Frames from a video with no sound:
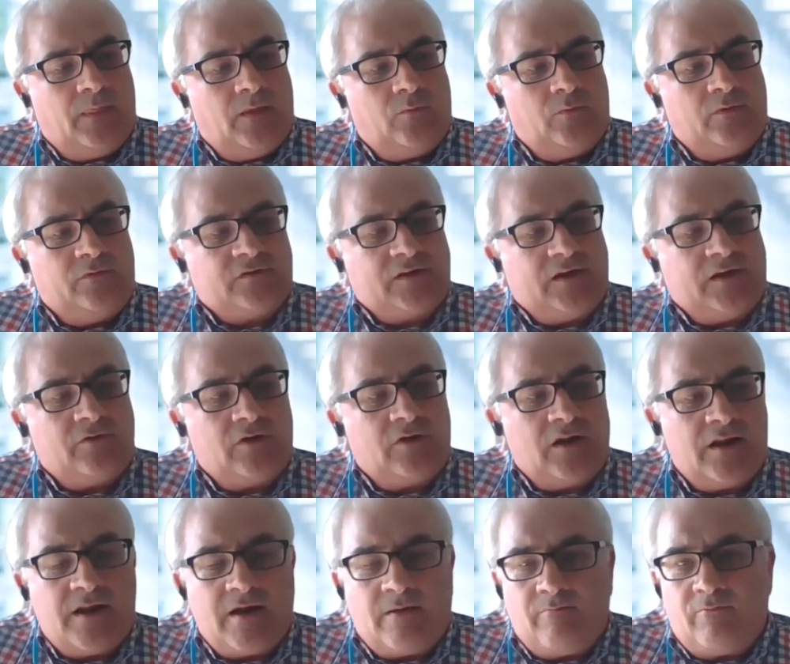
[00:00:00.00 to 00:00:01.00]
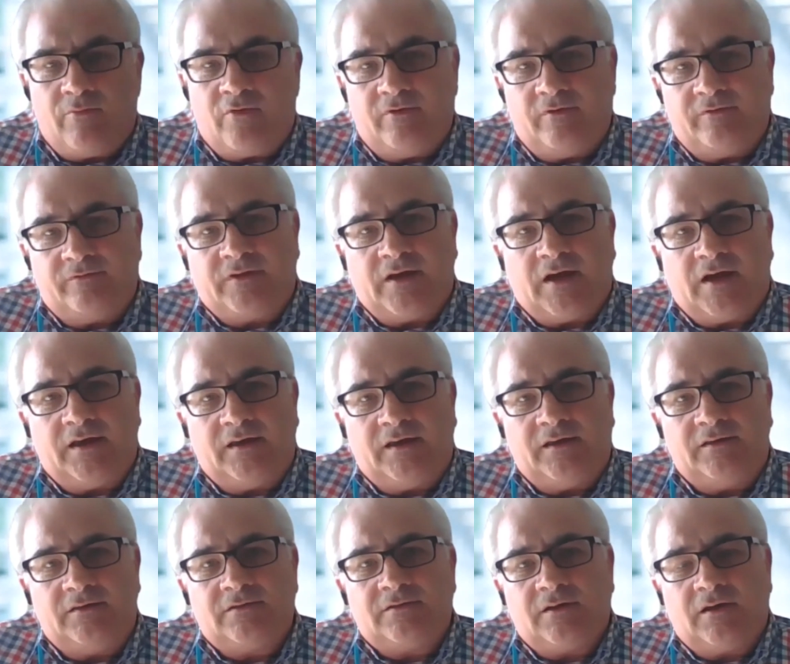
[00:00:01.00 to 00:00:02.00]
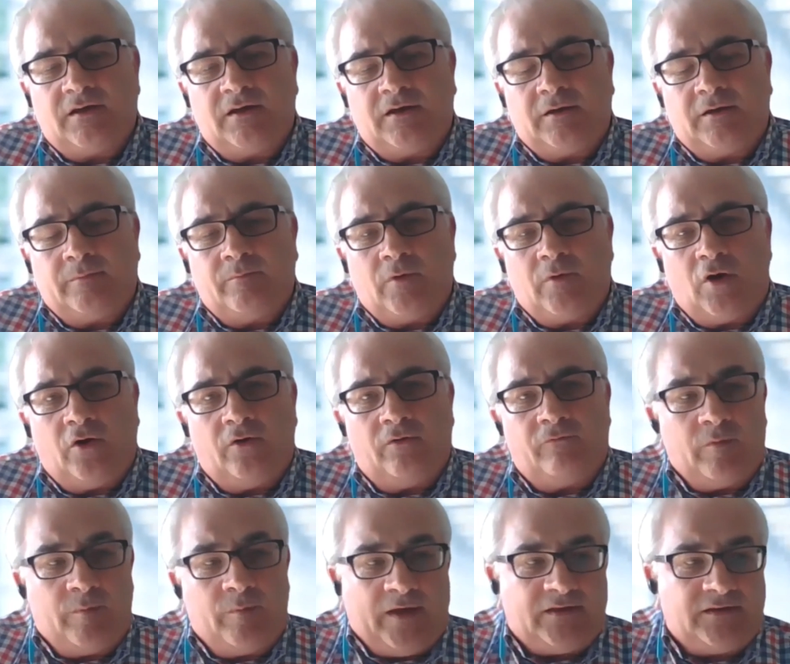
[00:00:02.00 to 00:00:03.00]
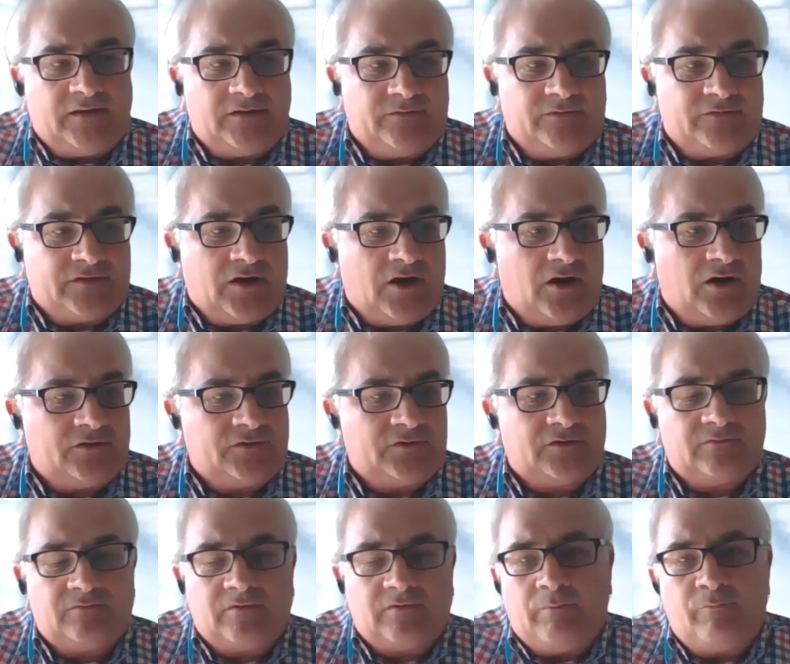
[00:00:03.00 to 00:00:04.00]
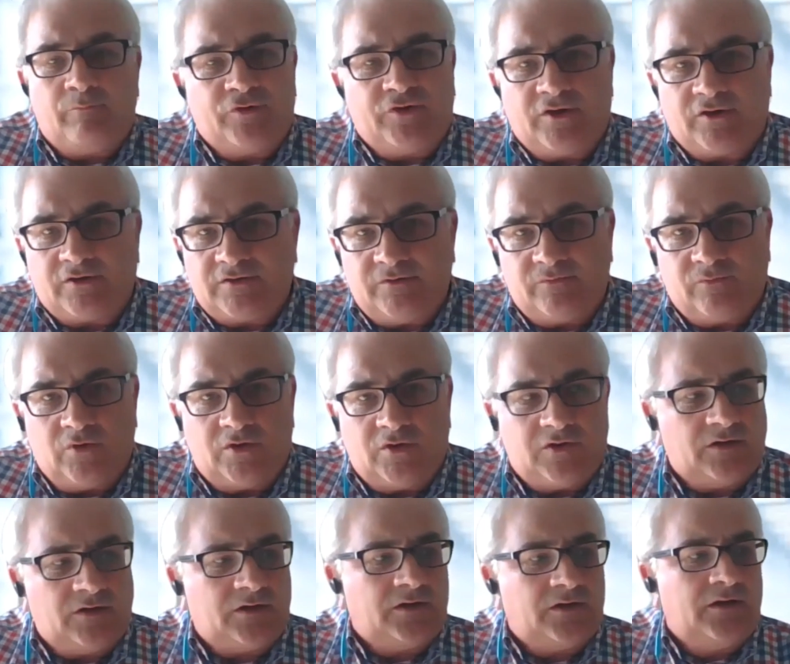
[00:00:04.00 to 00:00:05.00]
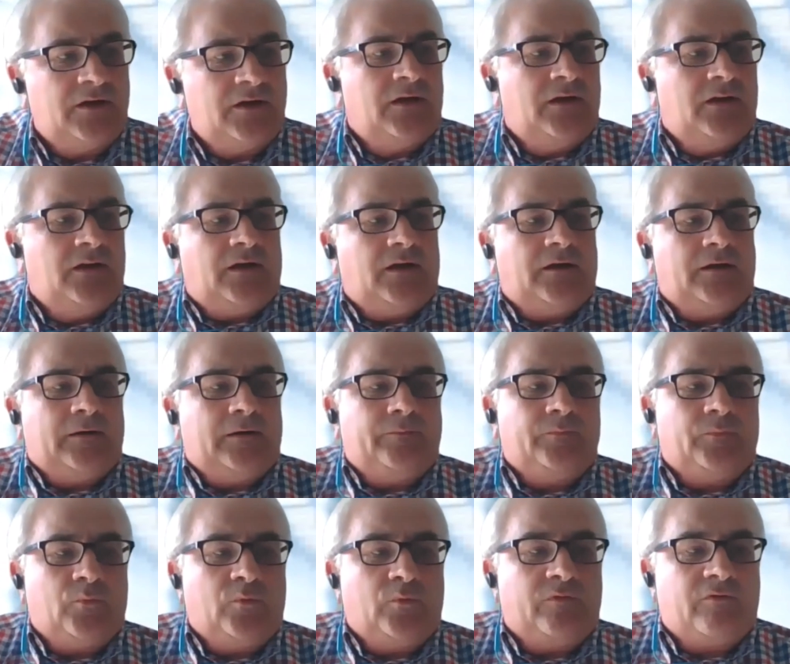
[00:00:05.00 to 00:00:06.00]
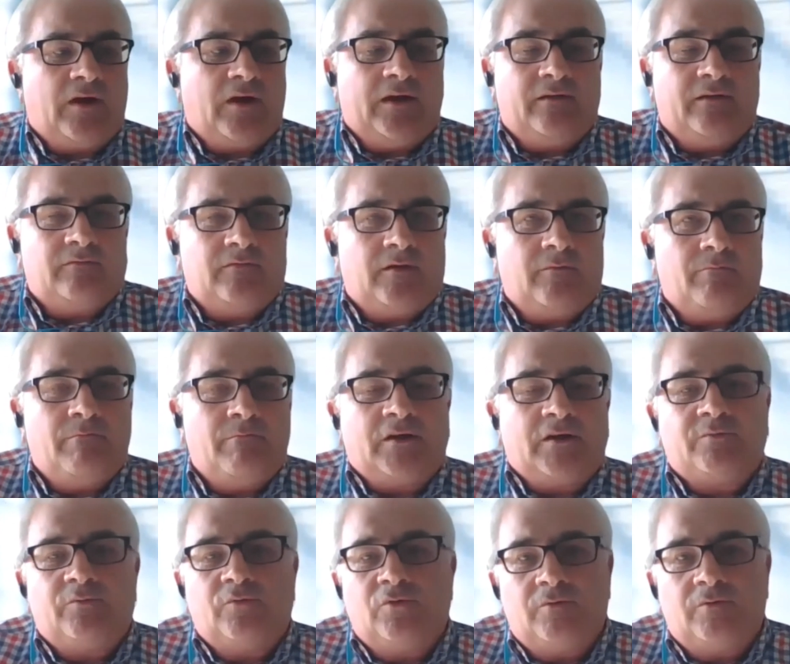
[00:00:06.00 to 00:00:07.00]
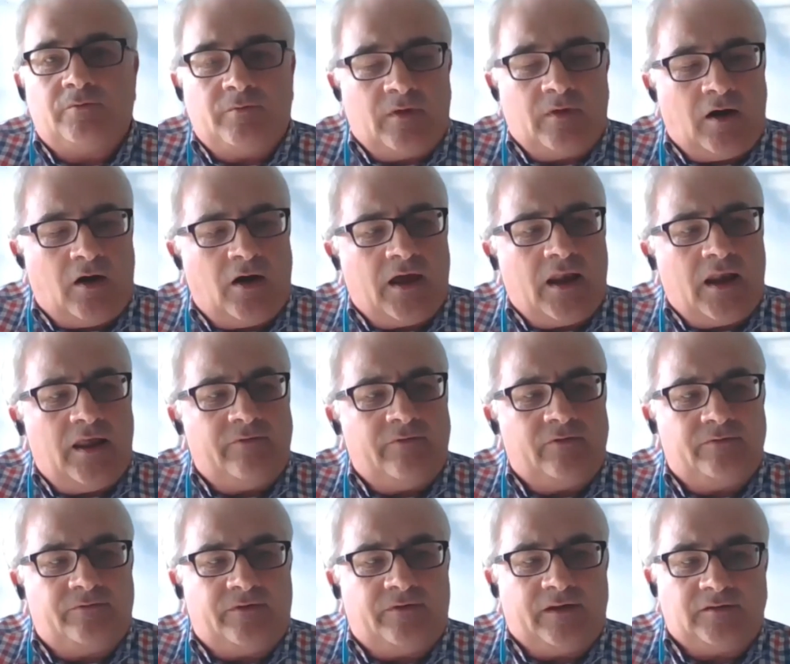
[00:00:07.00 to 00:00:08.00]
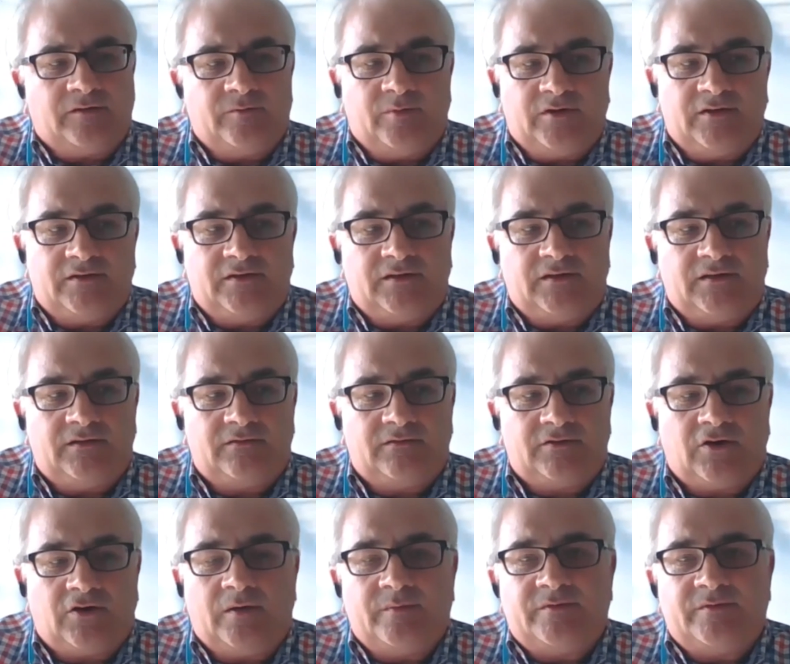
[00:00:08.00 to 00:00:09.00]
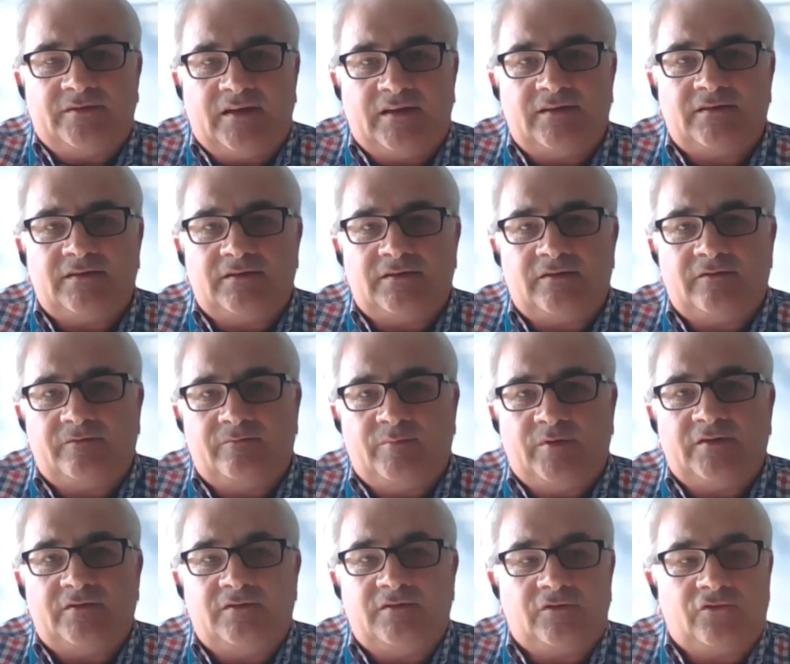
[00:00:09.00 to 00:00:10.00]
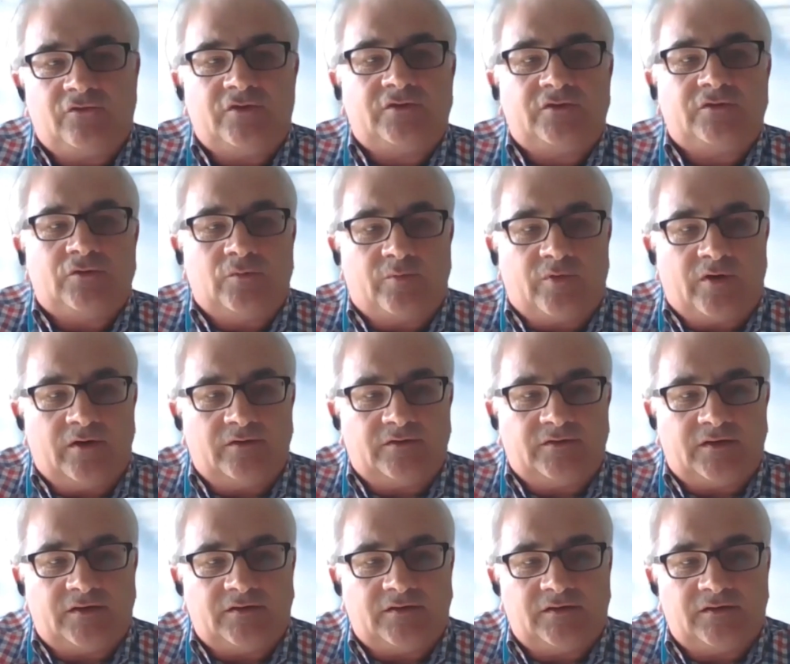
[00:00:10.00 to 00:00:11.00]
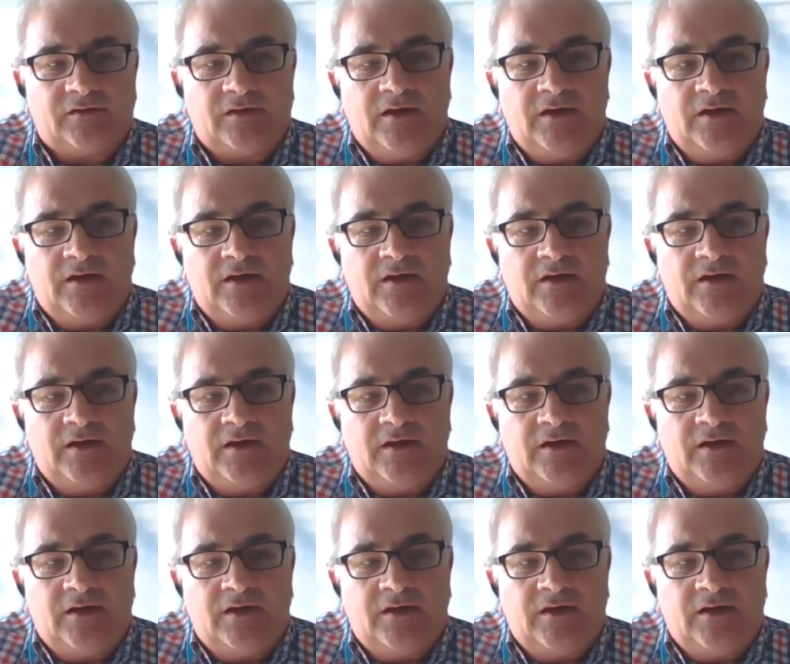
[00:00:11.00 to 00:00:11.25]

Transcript: We've saved a number of days on repetitive tasks, unproductive work. We've gained a much more higher level of flexibility in time-sensitive business critical processes.